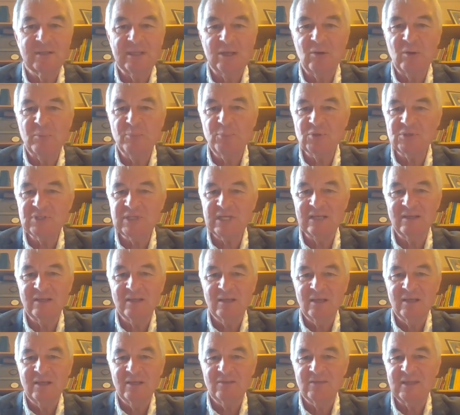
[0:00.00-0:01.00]
They were
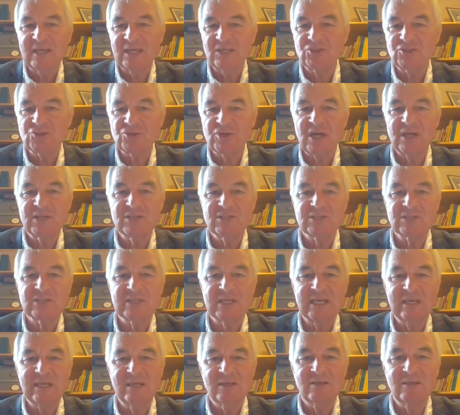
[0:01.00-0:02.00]
putting their
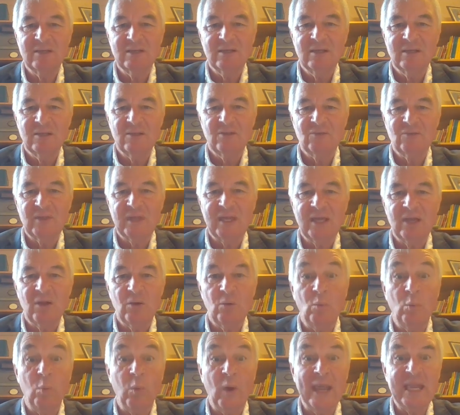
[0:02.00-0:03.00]
trust in
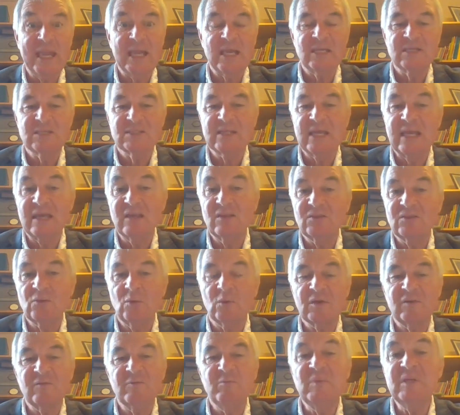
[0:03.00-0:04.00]
their ways they
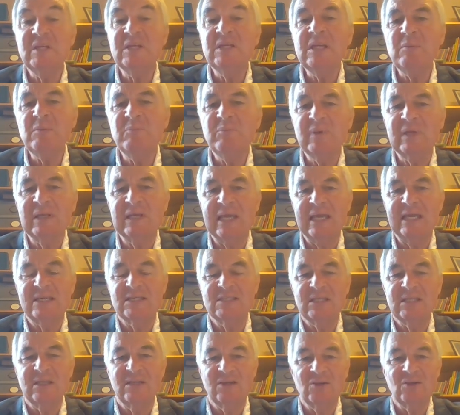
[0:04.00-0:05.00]
thought of
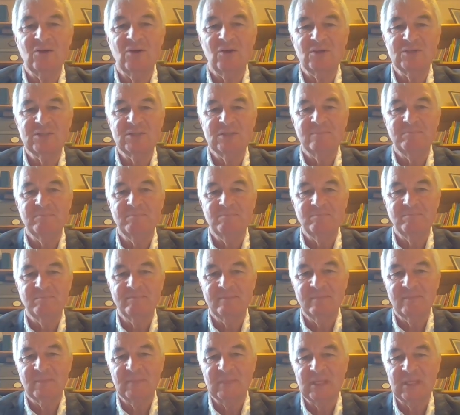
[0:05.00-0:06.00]
manipulating God
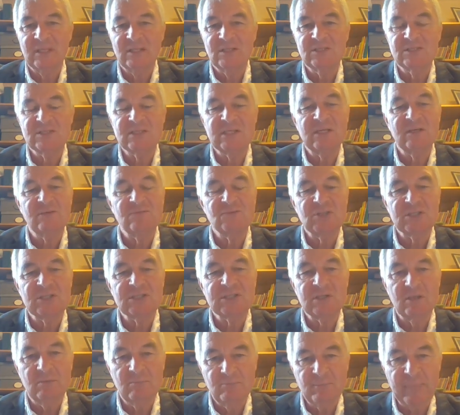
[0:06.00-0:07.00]
instead of
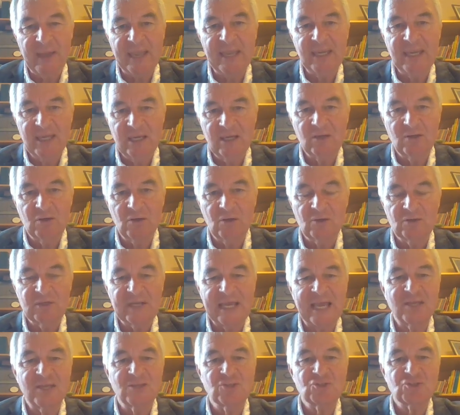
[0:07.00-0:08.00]
just obeying God
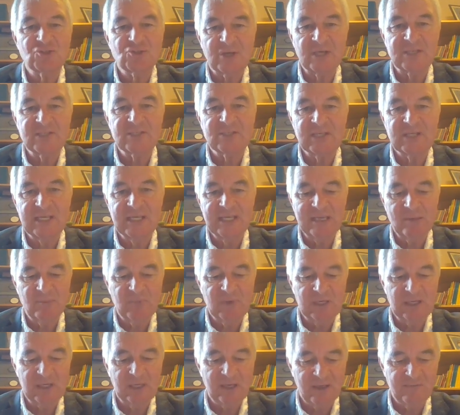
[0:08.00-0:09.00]
and trusting
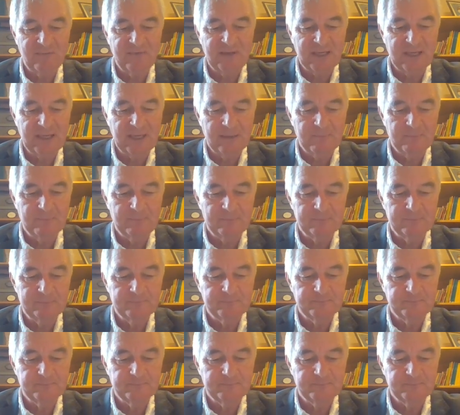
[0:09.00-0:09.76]
him and loving him.